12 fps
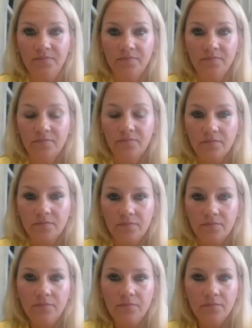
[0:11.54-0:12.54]

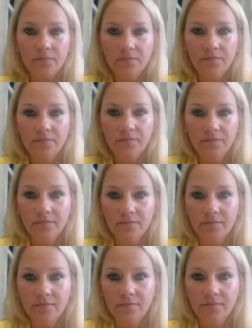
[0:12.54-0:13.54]

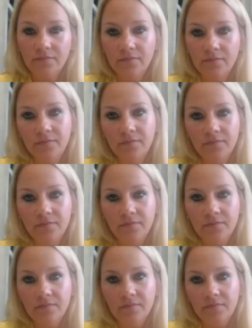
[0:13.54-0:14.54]

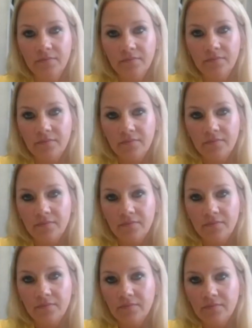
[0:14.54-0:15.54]

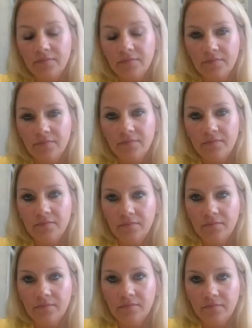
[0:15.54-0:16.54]

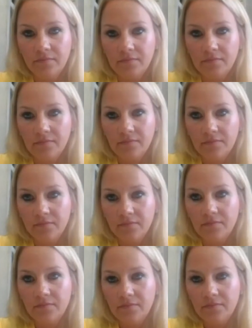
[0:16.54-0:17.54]

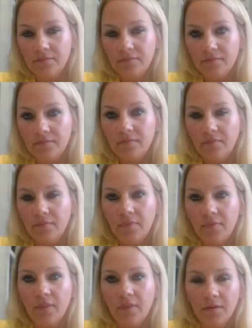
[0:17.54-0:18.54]

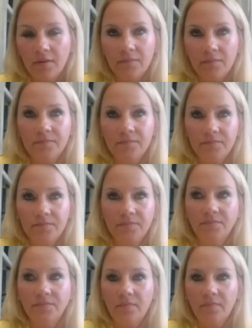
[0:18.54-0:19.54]
(silent)